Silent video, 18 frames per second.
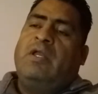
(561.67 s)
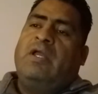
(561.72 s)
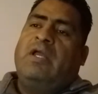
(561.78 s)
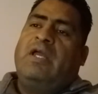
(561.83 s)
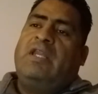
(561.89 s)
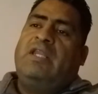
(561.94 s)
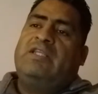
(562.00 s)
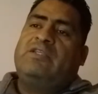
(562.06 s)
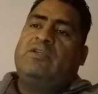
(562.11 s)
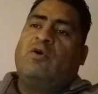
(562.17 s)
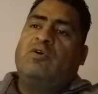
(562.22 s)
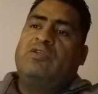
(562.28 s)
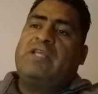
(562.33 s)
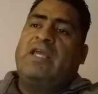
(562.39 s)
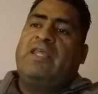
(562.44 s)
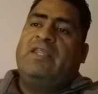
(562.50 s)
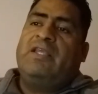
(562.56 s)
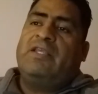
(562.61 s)
And it goes
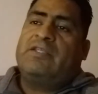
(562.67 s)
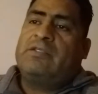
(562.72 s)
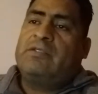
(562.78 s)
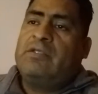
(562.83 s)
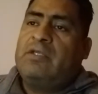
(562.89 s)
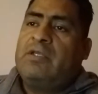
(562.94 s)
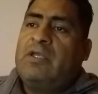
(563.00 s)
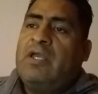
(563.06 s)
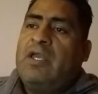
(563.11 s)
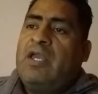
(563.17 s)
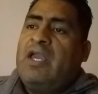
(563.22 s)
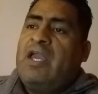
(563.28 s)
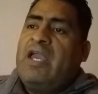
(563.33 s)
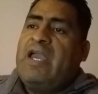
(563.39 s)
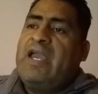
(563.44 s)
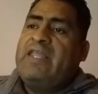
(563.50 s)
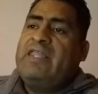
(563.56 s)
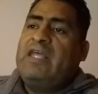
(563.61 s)
like this
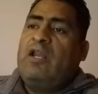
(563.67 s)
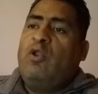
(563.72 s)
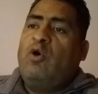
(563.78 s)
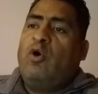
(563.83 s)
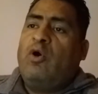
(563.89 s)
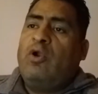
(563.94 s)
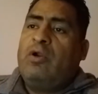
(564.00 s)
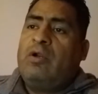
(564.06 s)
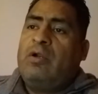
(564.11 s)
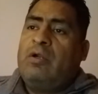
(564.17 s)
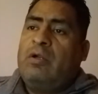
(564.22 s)
And the Lord,